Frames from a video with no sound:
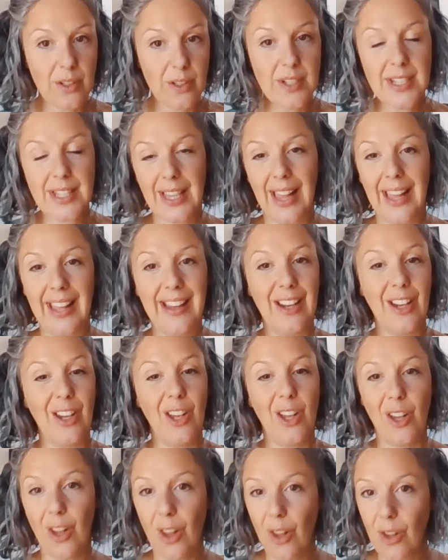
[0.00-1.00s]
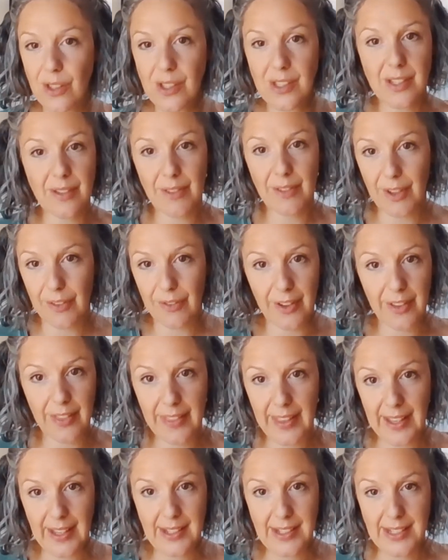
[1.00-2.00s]
looks like lots of
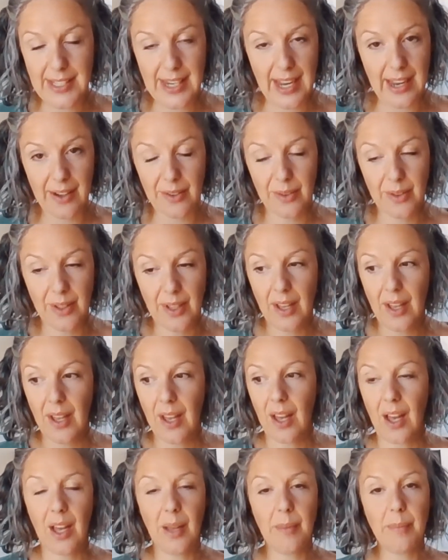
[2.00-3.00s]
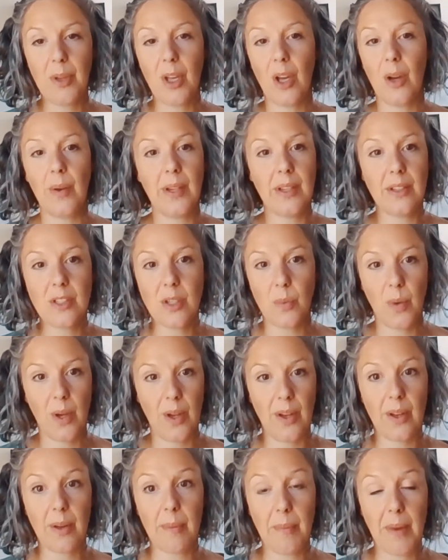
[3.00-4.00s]
different things now. I'm going to
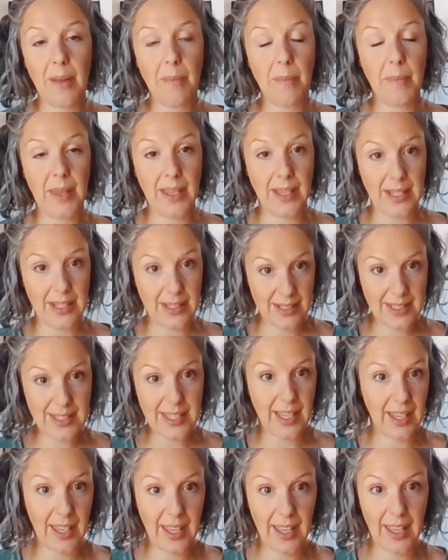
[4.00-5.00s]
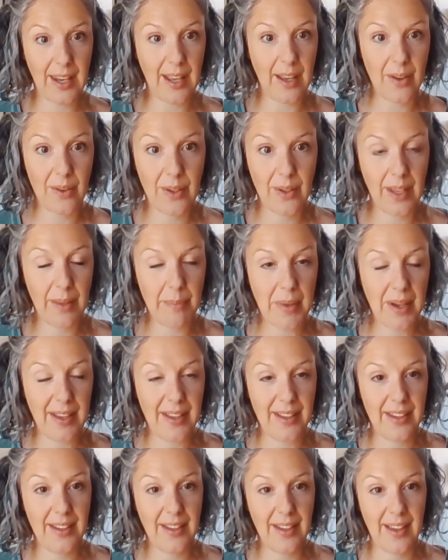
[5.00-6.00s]
work might be sitting here now in
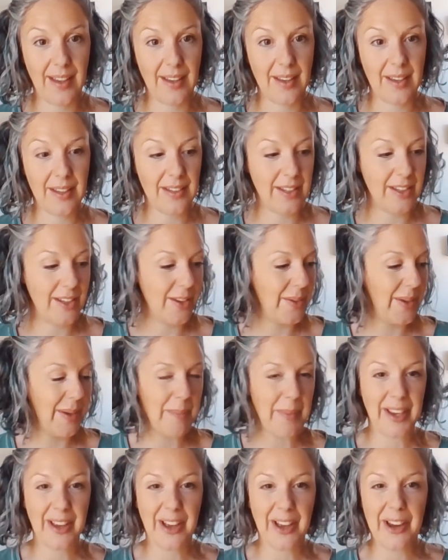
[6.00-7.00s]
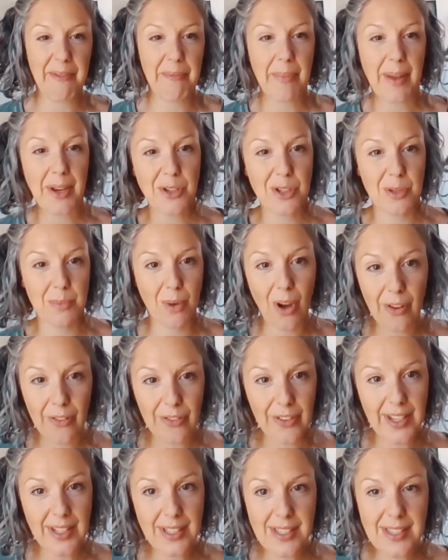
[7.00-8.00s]
my, in my kind of bedroom
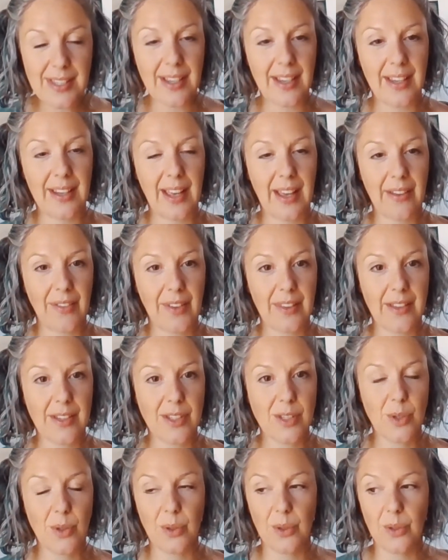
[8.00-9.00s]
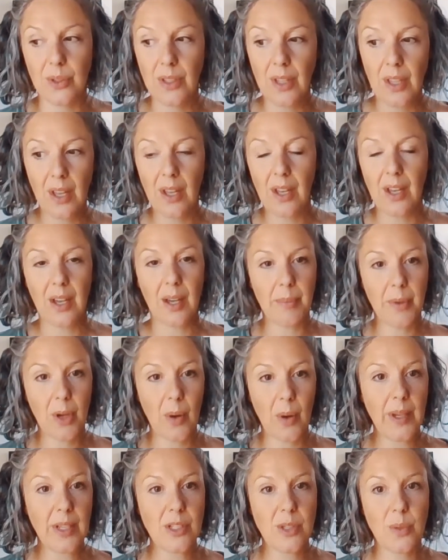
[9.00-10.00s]
office and having this call.
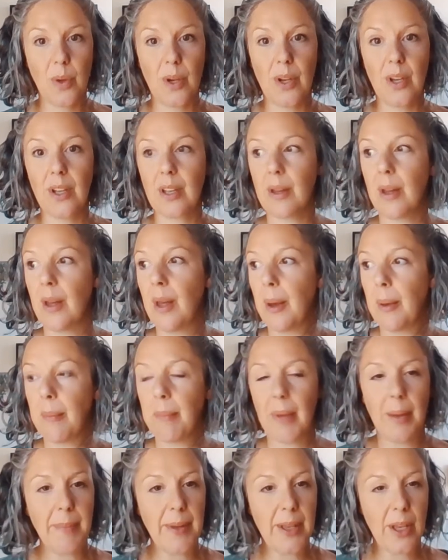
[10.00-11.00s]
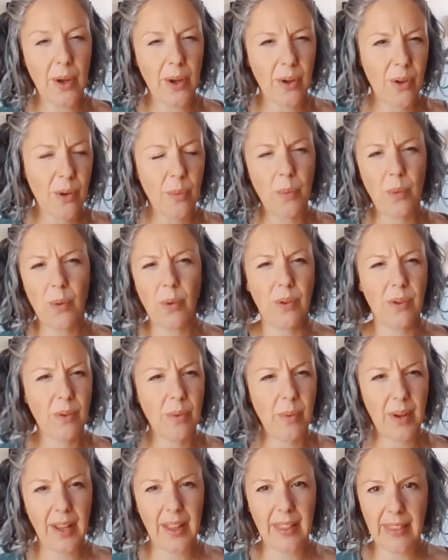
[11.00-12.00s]
I'm going to work might be going on a
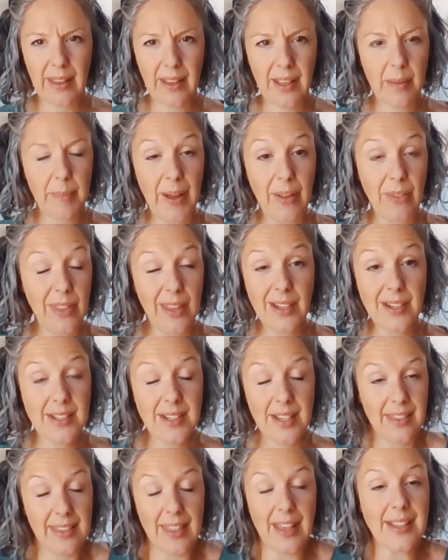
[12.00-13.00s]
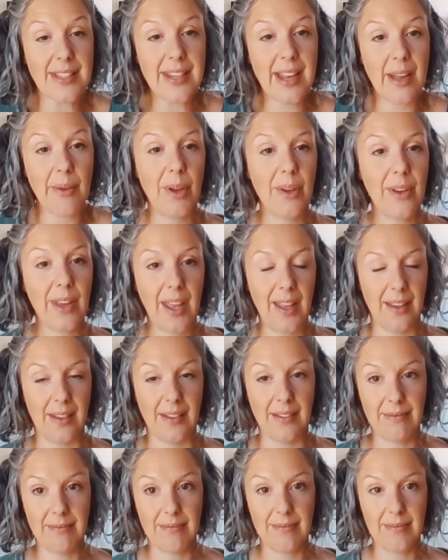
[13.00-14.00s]
walk while I think about things. That's now
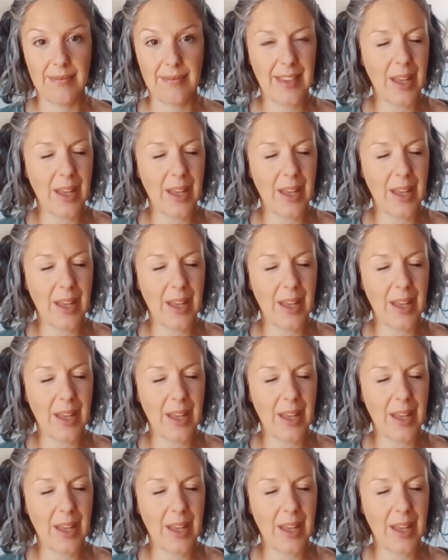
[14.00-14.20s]
okay.